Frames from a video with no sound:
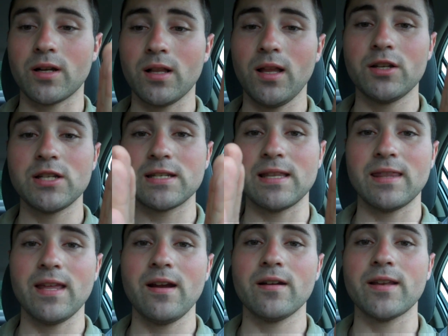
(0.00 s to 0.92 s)
The clutch
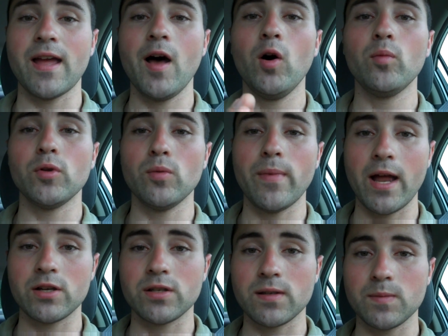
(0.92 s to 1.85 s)
isn't there to help you
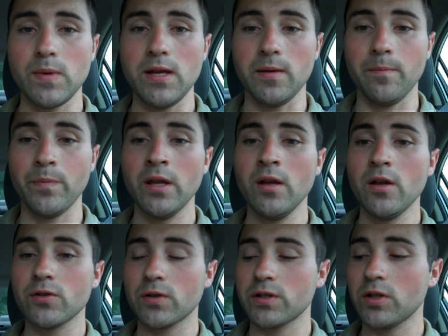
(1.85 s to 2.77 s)
match the speed.
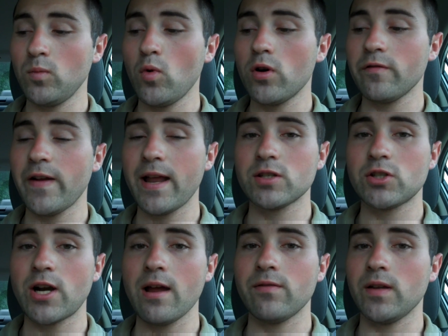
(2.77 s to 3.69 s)
So it's a little more advanced
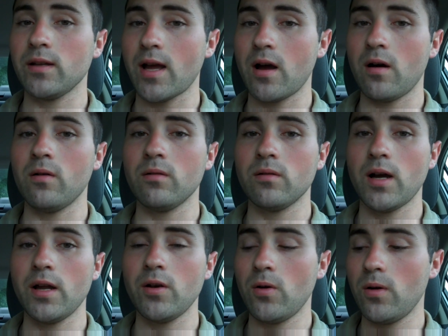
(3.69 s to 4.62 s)
driving. Now,
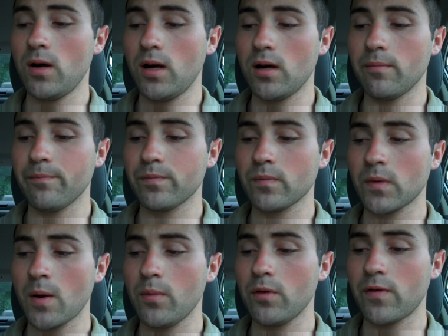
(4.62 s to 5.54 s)
I know
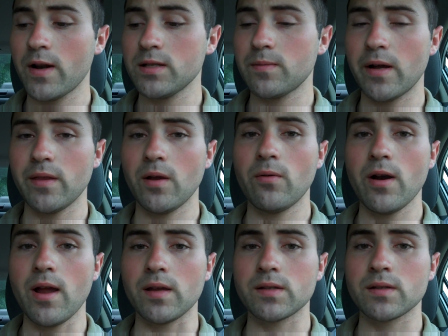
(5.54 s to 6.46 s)
couple of friends of mine, they
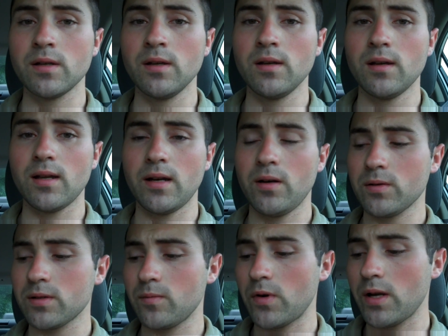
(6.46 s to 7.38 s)
race, and I know
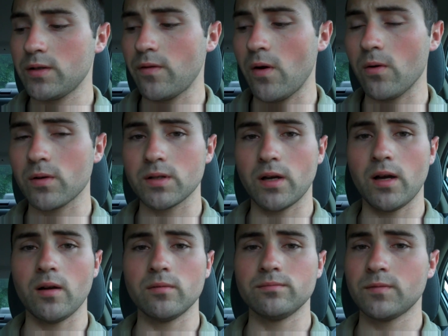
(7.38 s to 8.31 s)
some race folks,
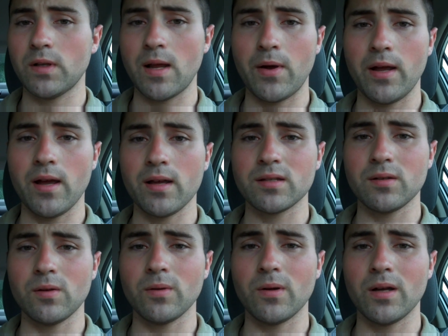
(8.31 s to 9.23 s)
MIS,
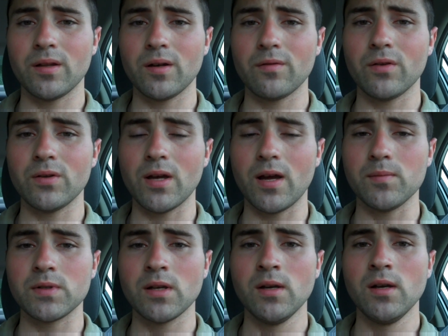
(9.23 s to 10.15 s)
you know, we go out there a few
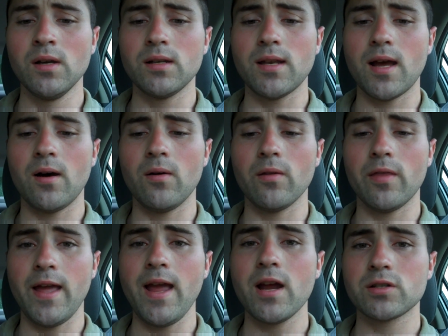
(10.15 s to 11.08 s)
times. Now,
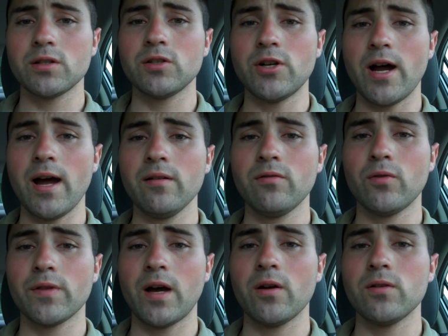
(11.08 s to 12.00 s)
they actually drive
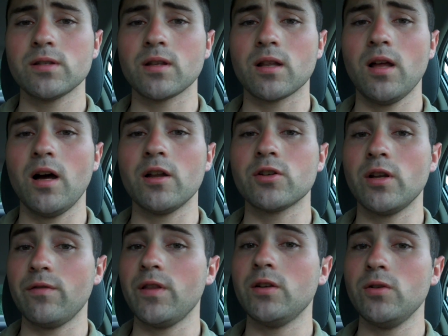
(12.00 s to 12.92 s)
without using the clutch,
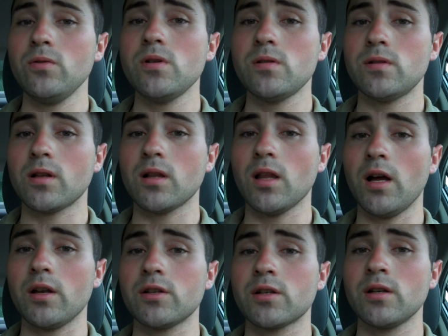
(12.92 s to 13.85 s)
and if they do use the
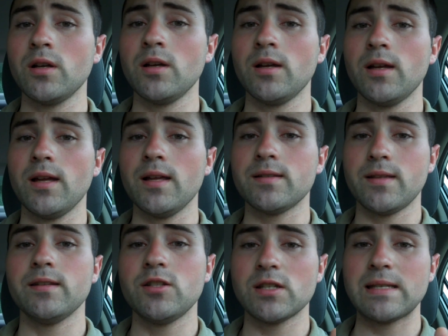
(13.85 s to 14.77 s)
clutch,
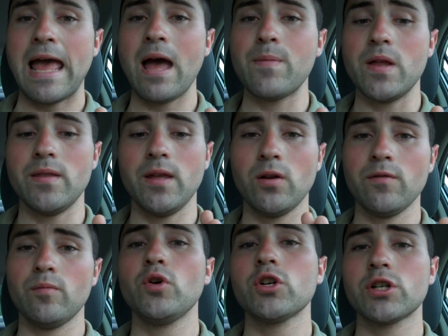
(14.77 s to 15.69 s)
they just tap it. They don't
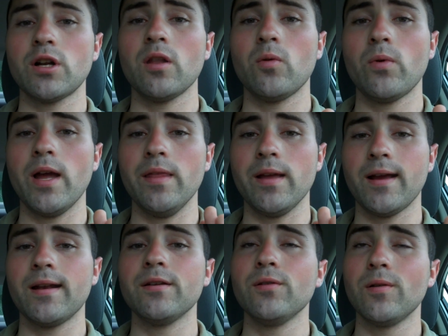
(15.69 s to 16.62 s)
even push it all the way. They
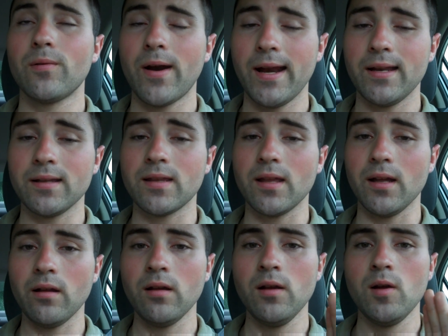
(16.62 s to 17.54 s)
kind of do the riding
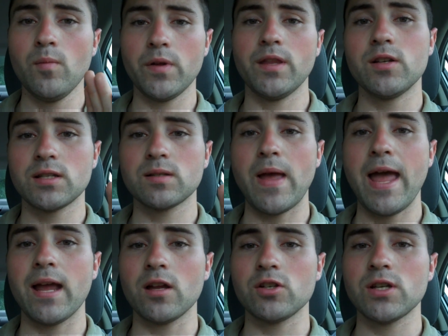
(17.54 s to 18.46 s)
thing, but they just
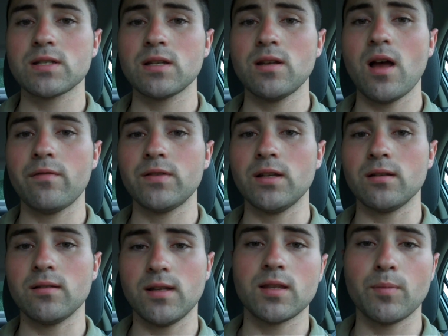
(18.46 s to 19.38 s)
smack it just enough
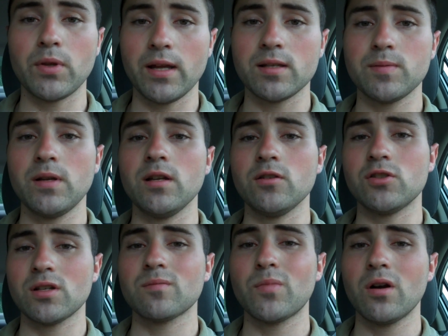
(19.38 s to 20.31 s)
to get the plate spinning
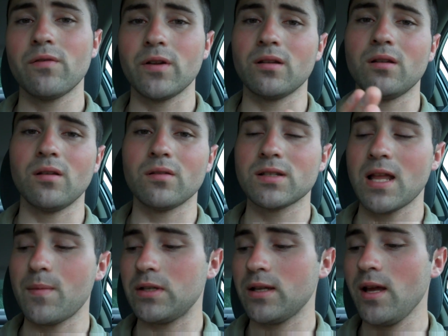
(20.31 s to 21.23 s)
just perfect, and, you know,
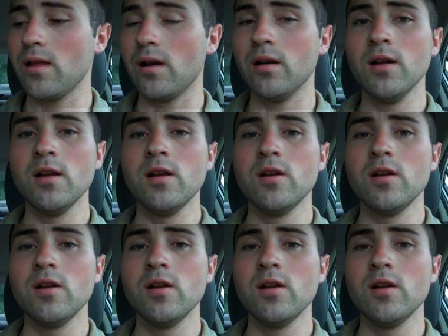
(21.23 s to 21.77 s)
slam it together.